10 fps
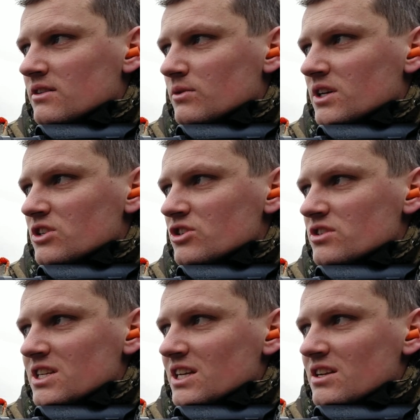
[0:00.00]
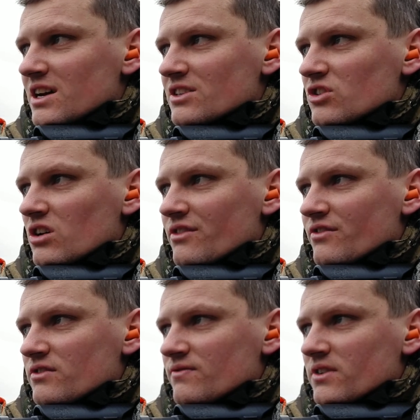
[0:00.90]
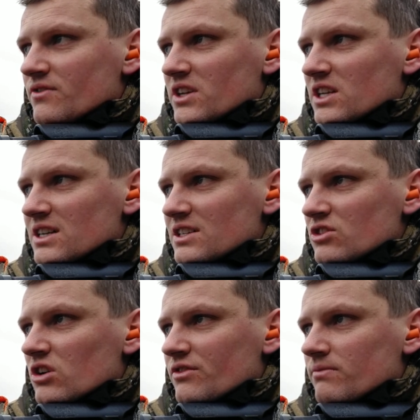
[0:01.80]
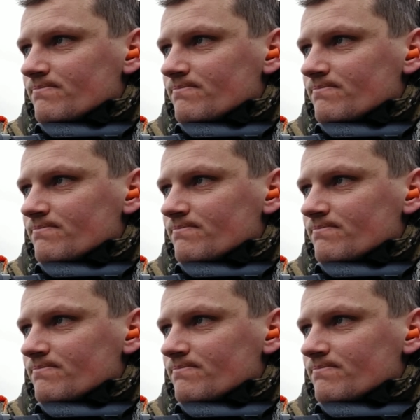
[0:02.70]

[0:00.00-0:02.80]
where you're just 10 yards off 15 yards off.